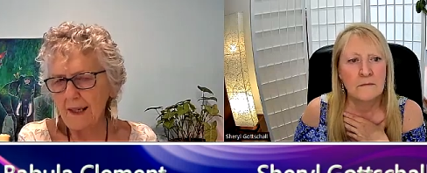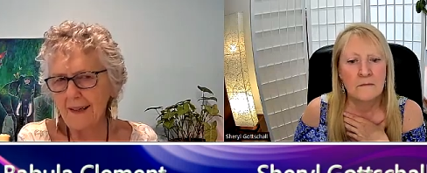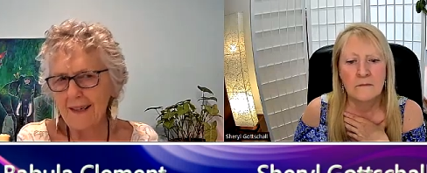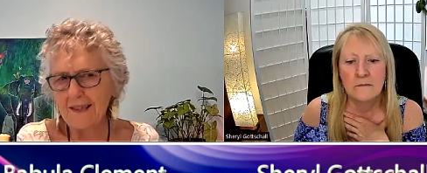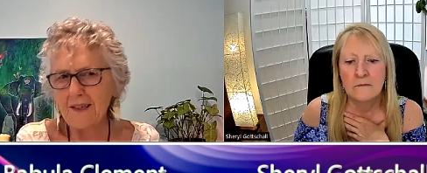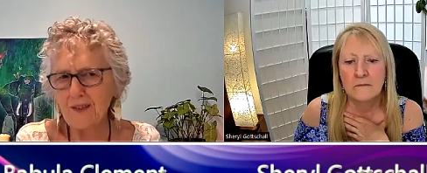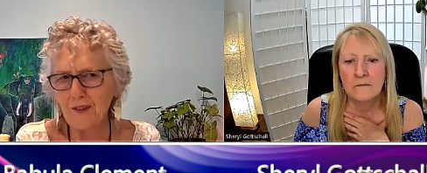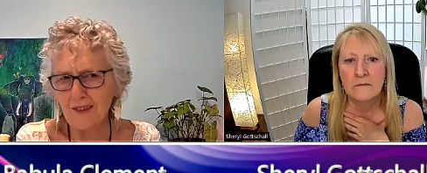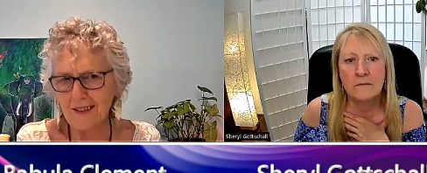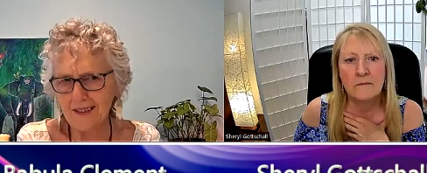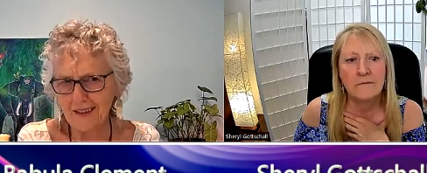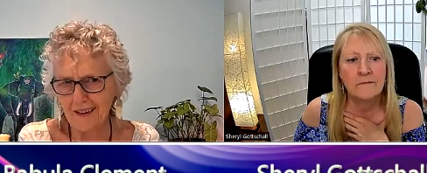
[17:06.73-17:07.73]

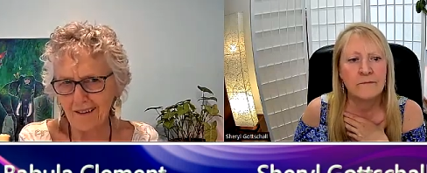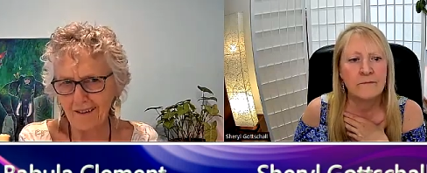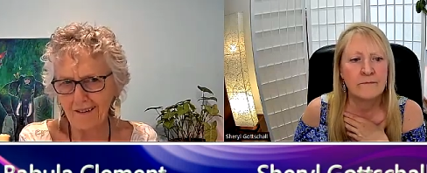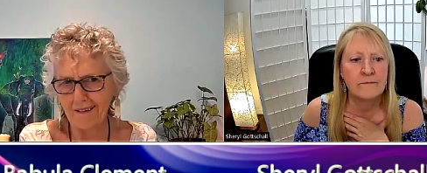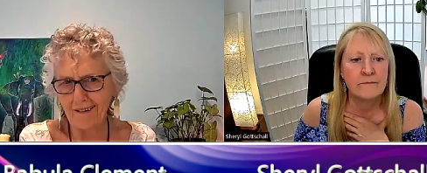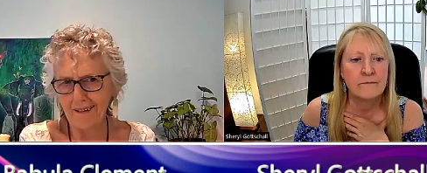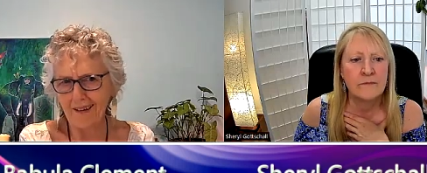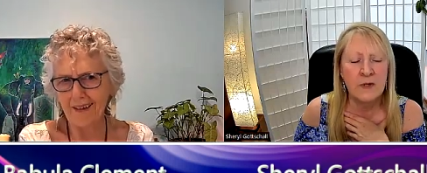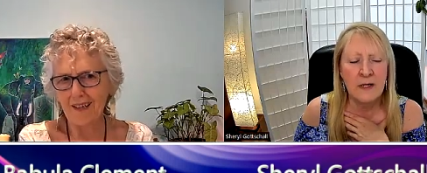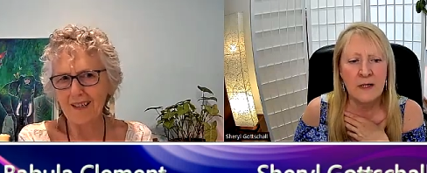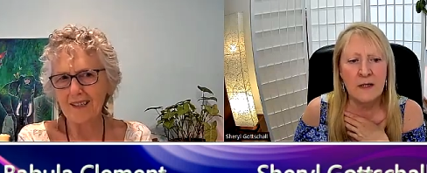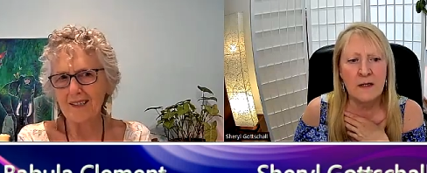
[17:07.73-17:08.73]
Speaker 1: interesting
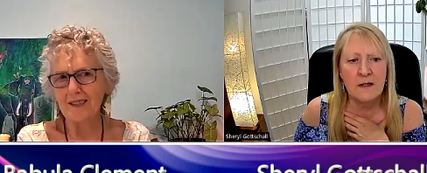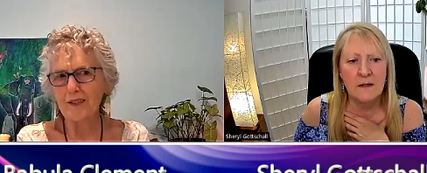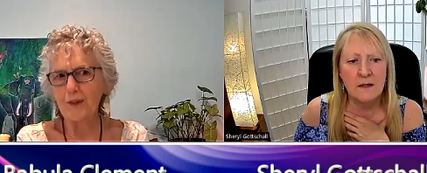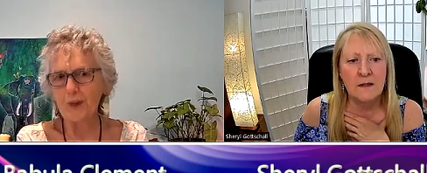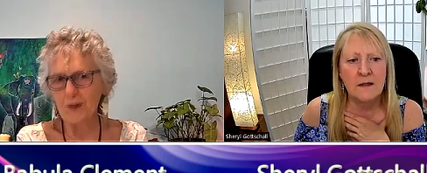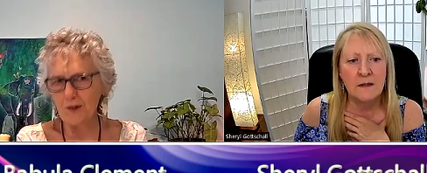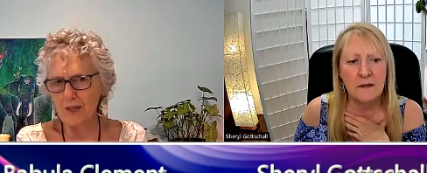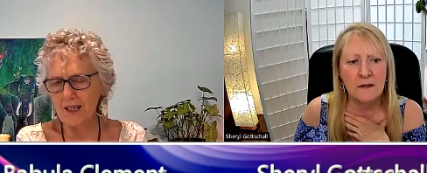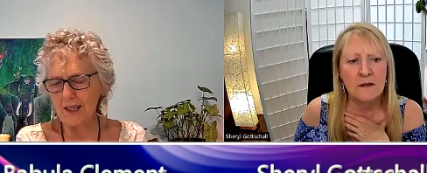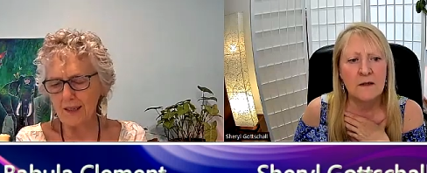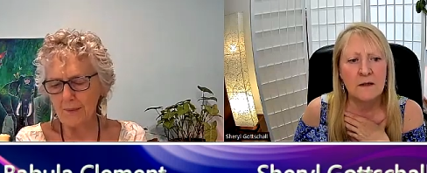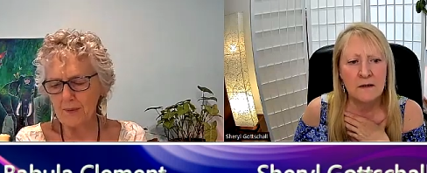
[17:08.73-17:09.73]
yeah. lunar
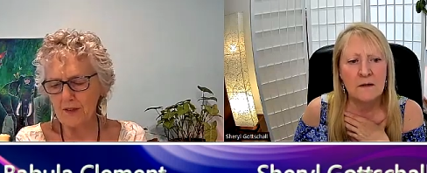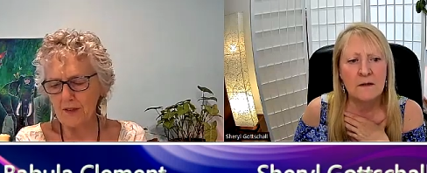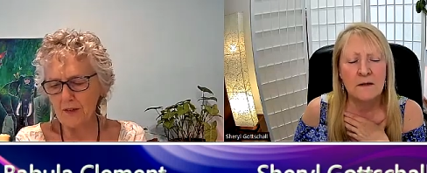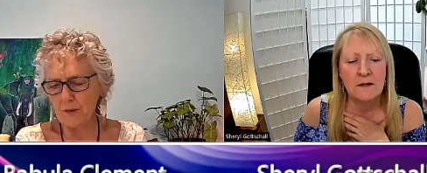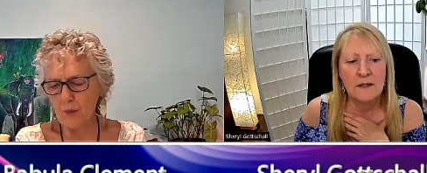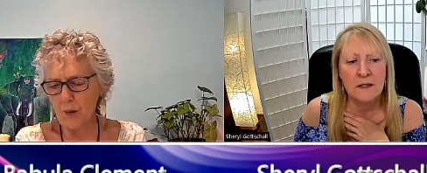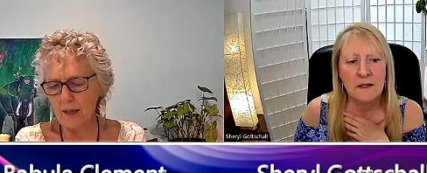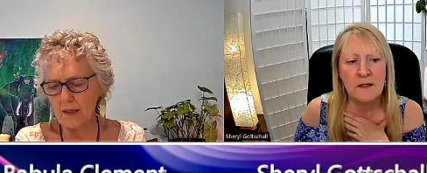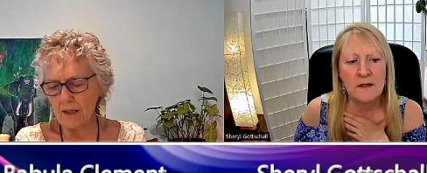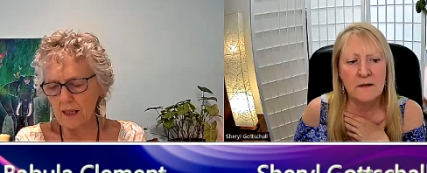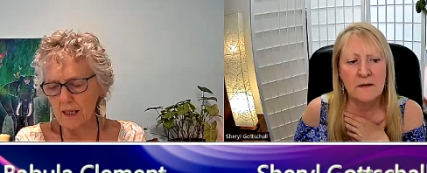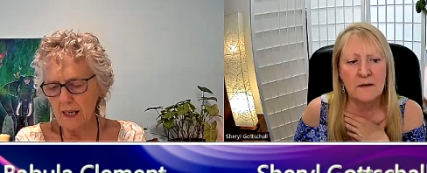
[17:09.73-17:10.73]
eclipse, this
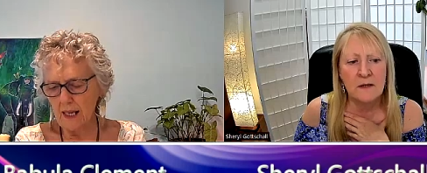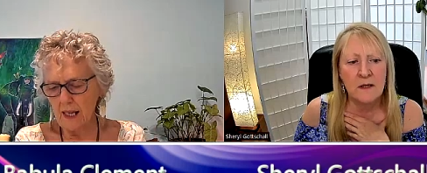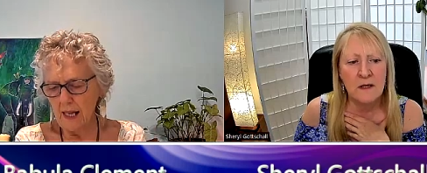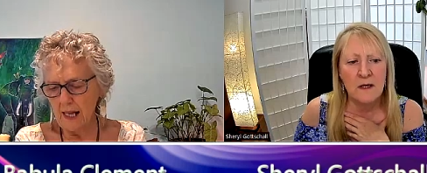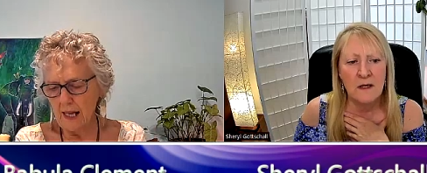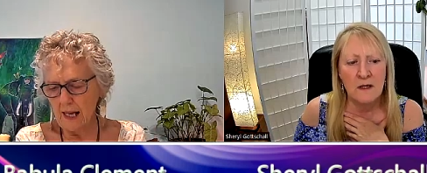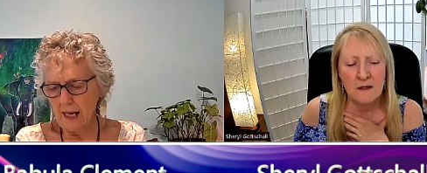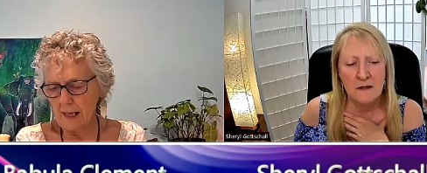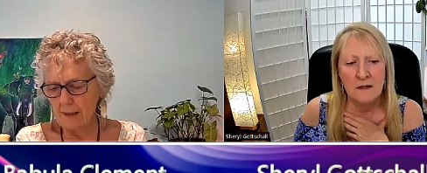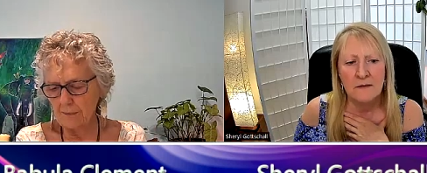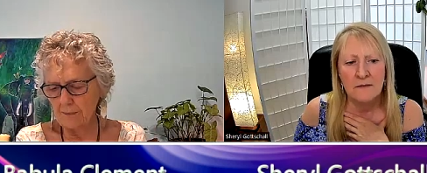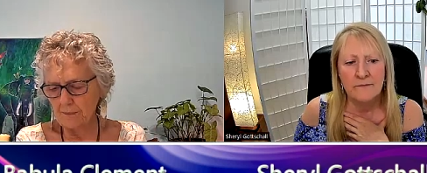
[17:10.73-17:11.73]
Speaker 2: one.
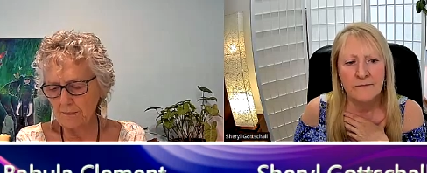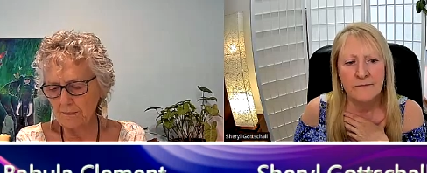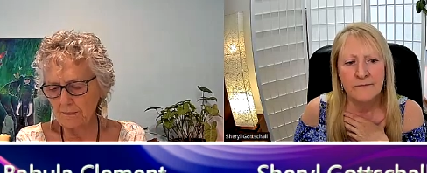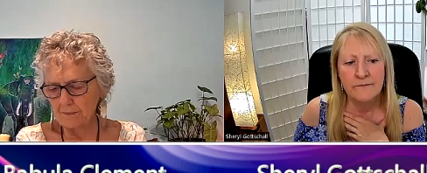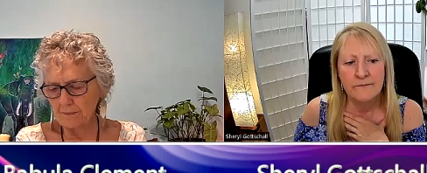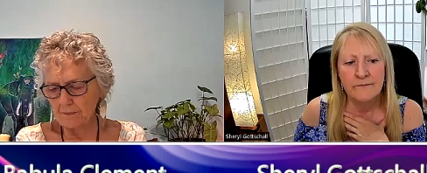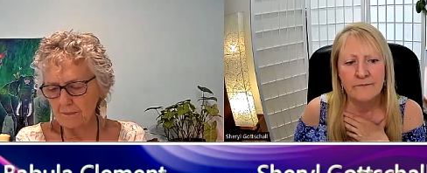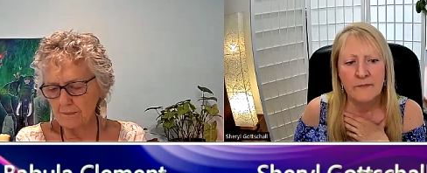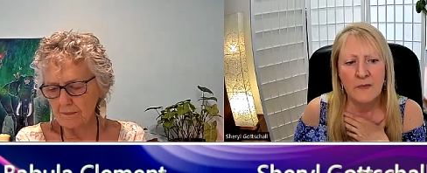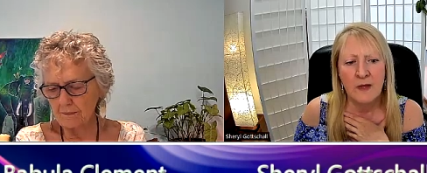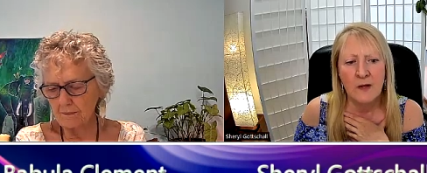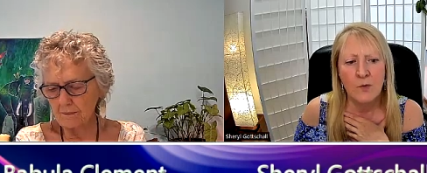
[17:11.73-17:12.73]
Um,
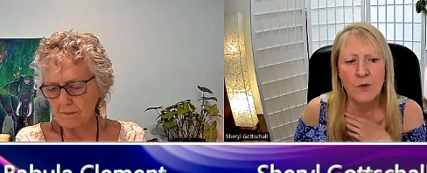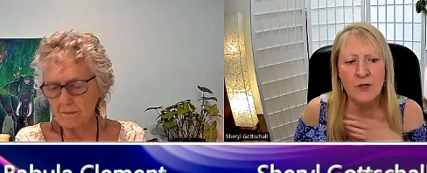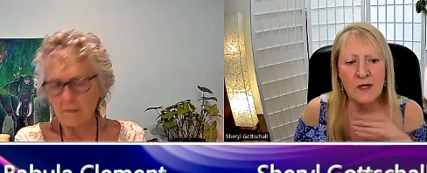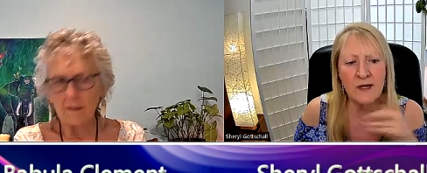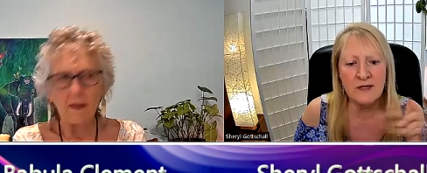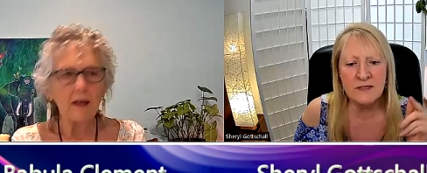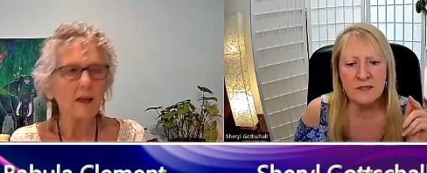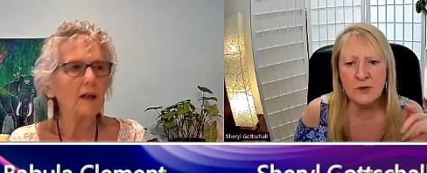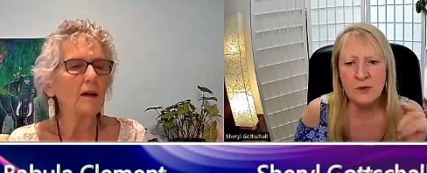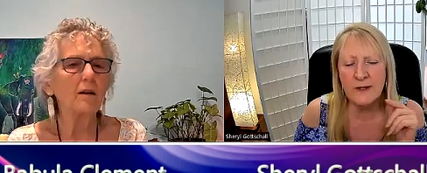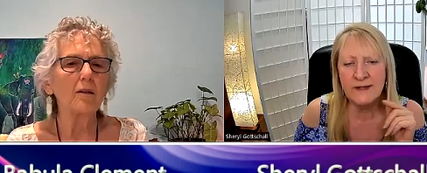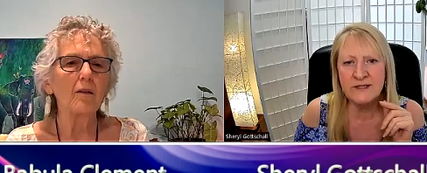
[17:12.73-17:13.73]
well, can I ask you
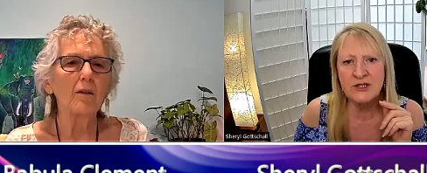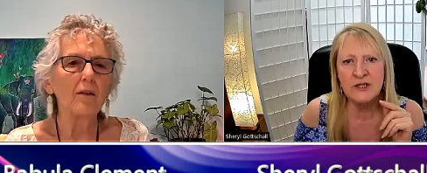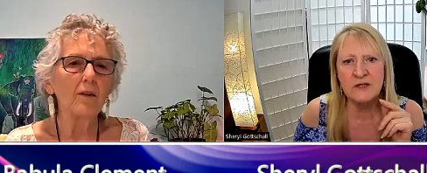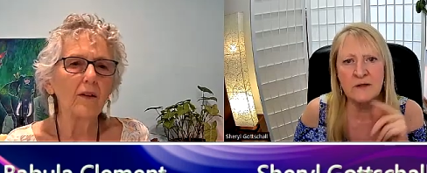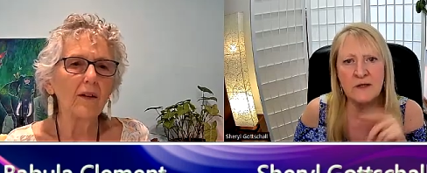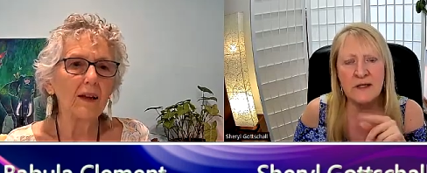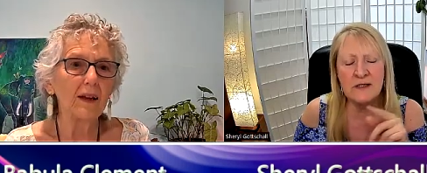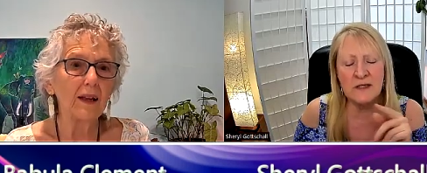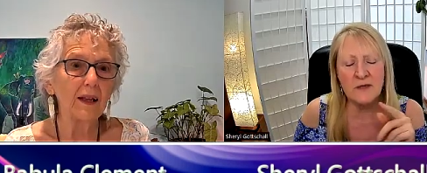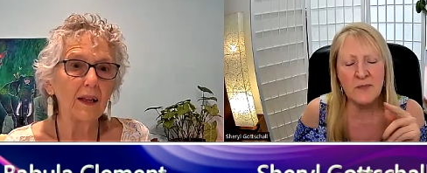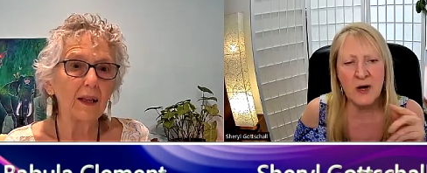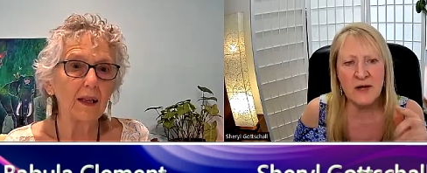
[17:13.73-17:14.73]
a question? Is,
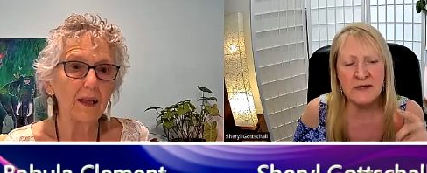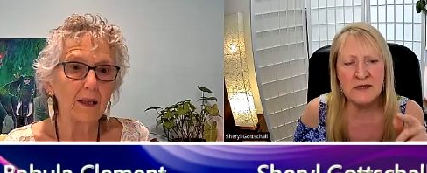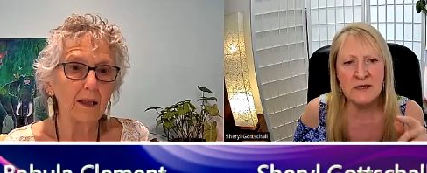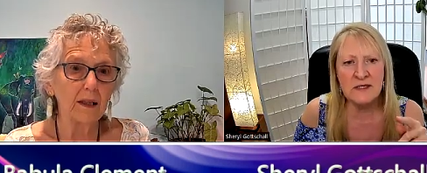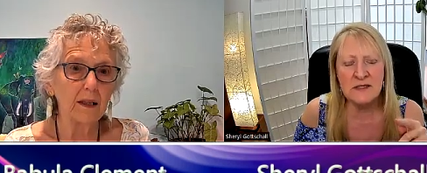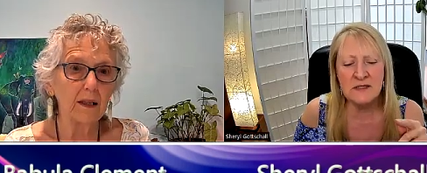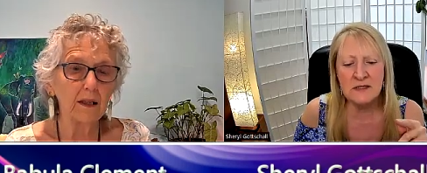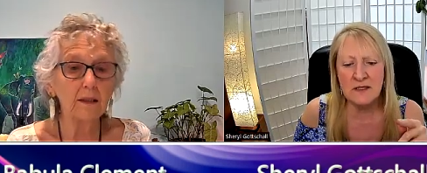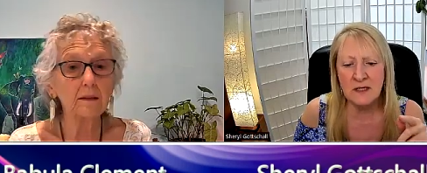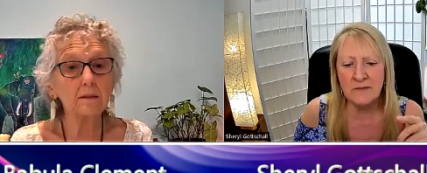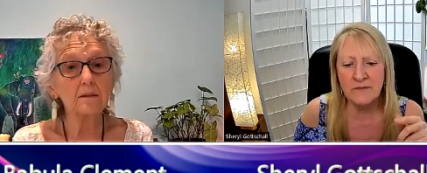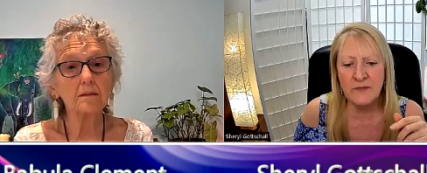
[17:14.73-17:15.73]
Pisces,
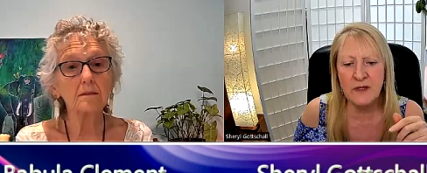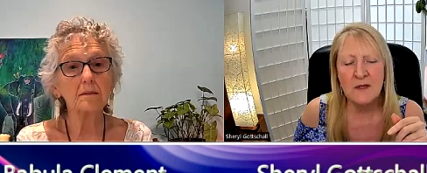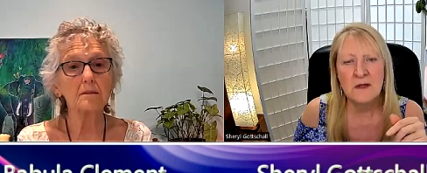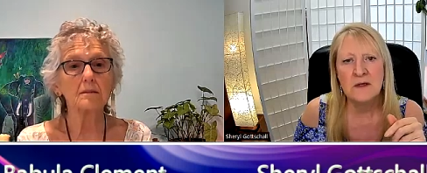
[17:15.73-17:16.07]
um,